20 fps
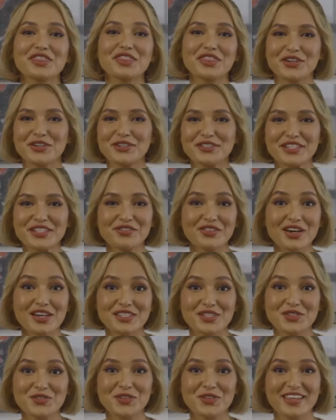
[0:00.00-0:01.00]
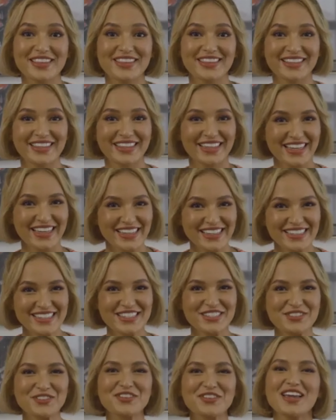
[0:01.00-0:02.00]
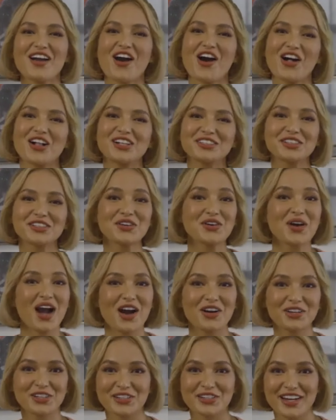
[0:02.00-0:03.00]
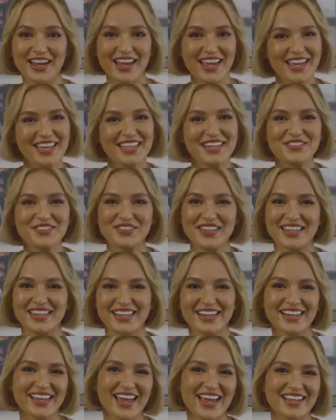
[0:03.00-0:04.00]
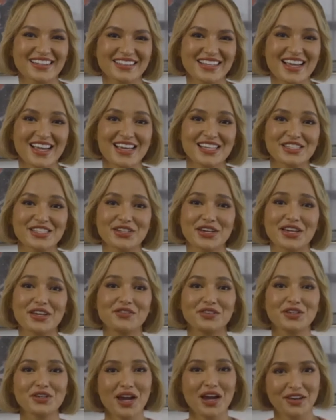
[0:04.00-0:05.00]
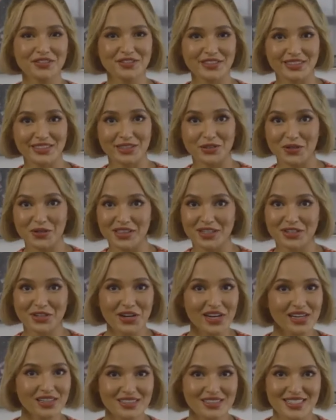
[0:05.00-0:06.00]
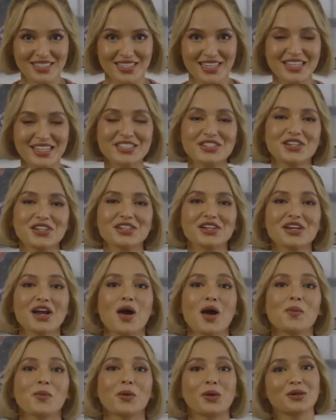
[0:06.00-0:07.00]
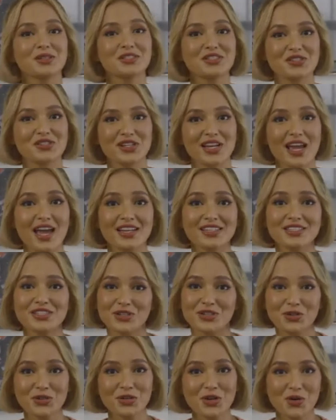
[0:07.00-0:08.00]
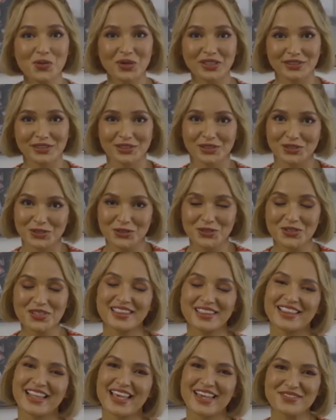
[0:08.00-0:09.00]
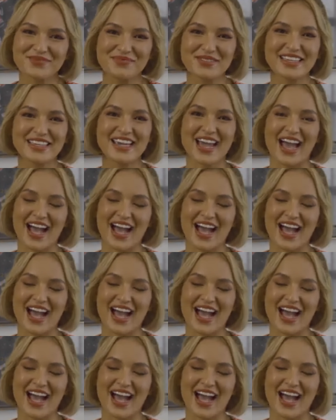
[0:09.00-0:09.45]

those of us with kids, we all know how creative they can get. So if you have to deal with crayon stains on your upholstery and don't know what to do, let me